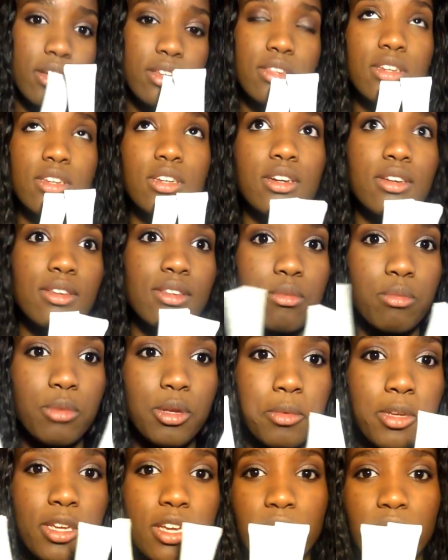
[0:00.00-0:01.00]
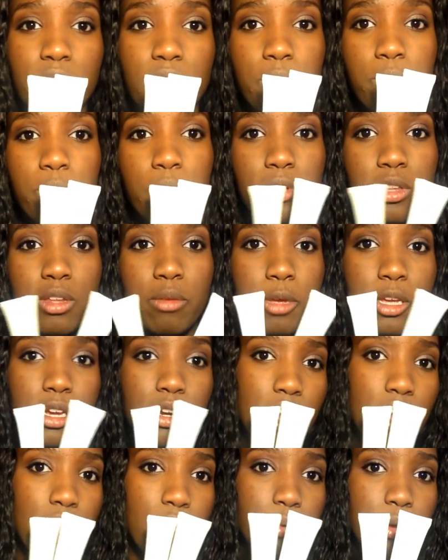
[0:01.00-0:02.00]
I suggest you maybe get them from the
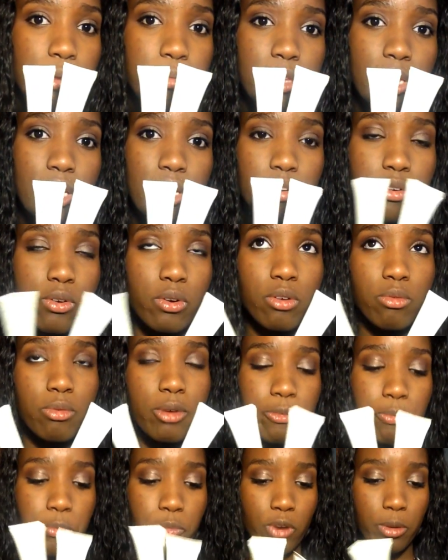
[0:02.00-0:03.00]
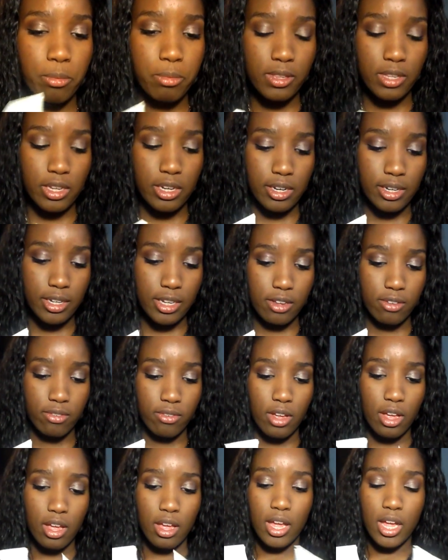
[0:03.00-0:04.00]
Mary Kay website or
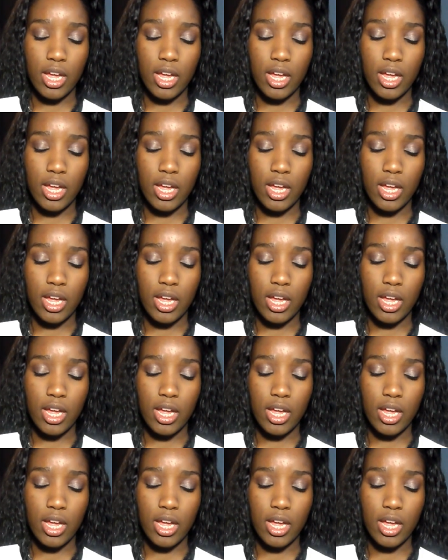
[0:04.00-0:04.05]
representative.